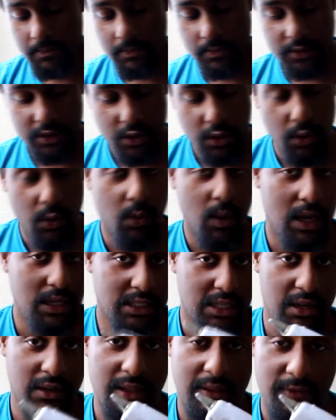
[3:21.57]
So
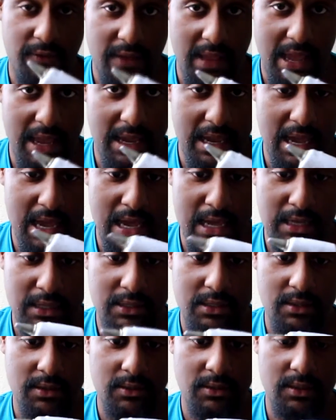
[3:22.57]
watch out for that,
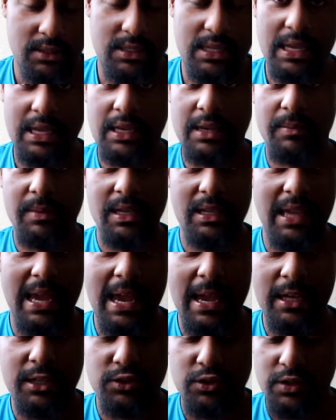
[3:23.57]
guys. This thing can be
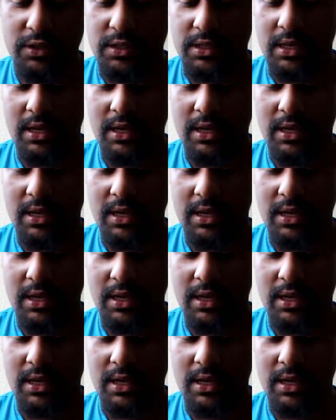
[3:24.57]
dangerous.